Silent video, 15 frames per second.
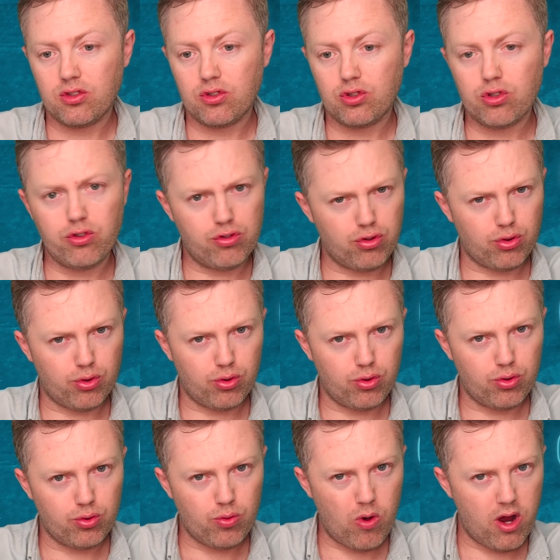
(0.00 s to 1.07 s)
should do
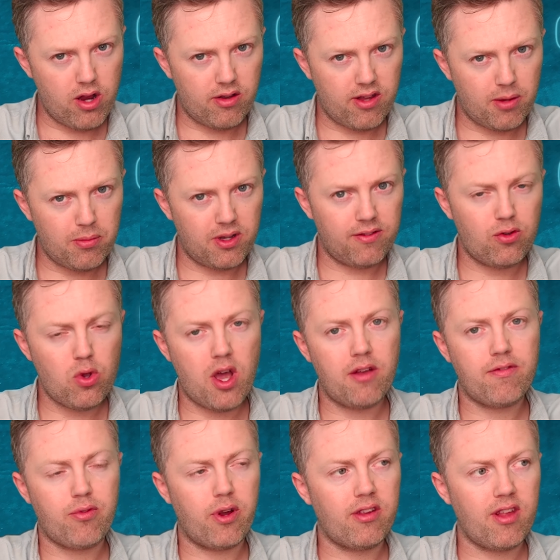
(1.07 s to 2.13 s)
right? I mean, if you
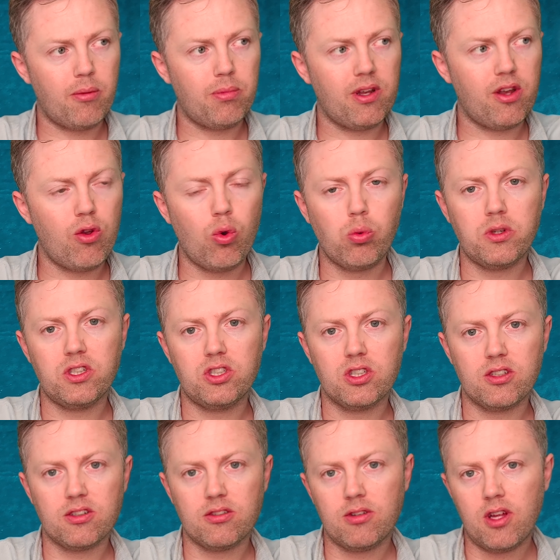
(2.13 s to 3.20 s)
had, for example, a
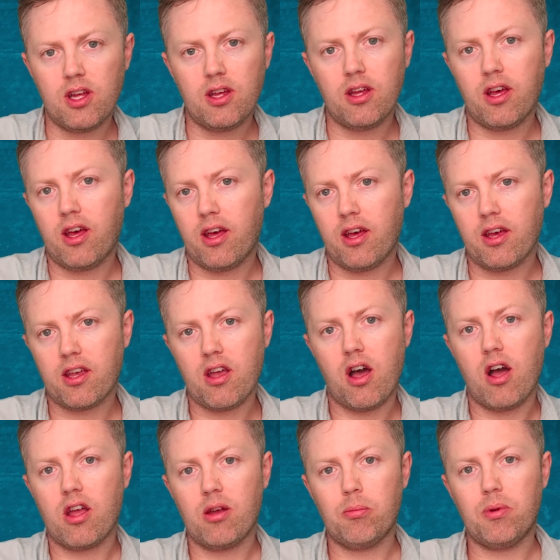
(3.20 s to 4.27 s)
Norwegian uh,
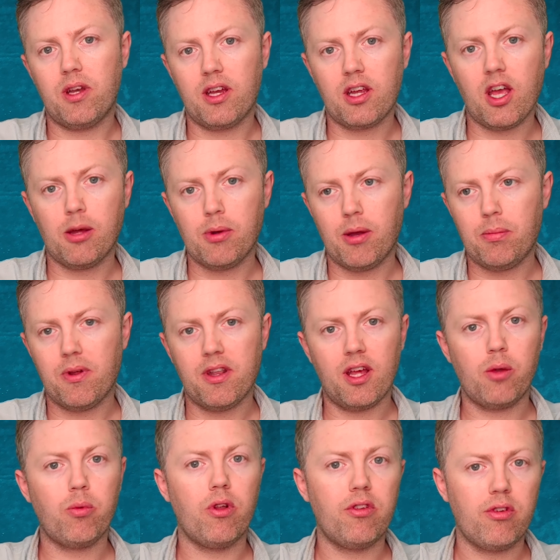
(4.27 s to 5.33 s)
car company come up and they
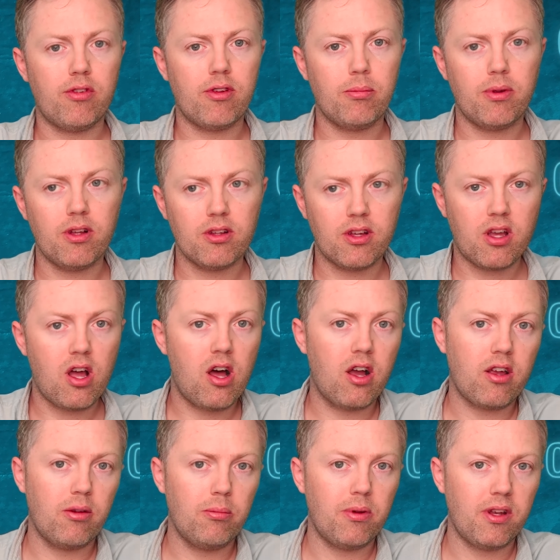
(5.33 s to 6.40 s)
wanted to build a car
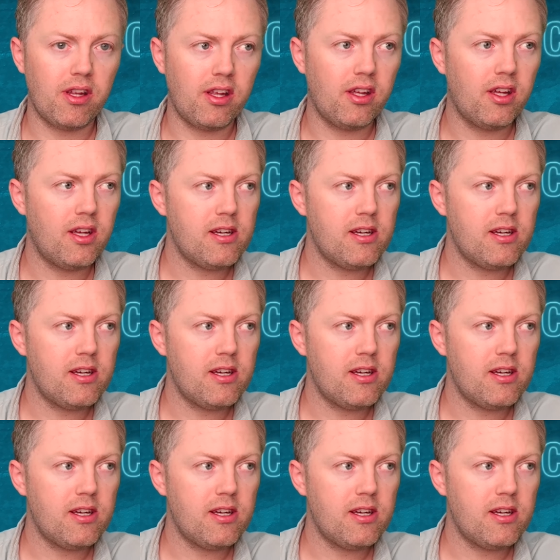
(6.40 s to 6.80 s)
company,